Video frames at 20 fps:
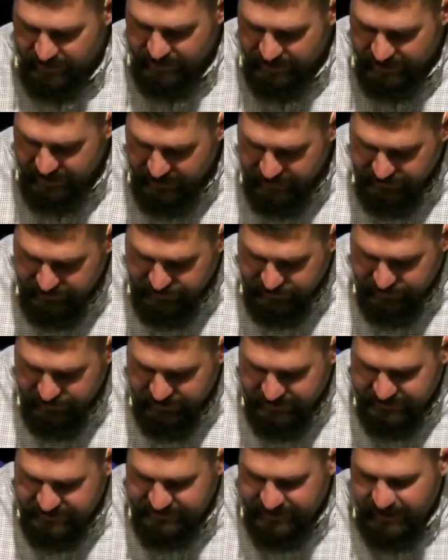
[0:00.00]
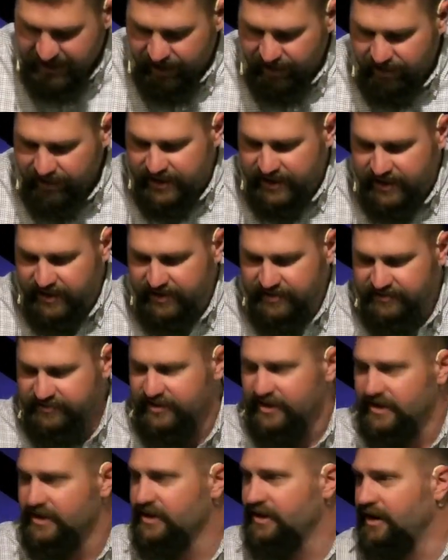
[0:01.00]
into these
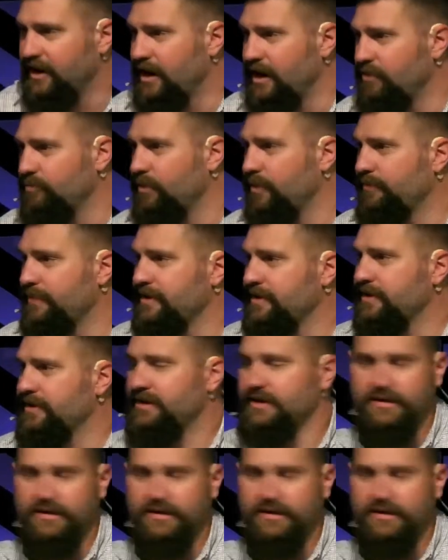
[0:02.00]
areas uh, when we,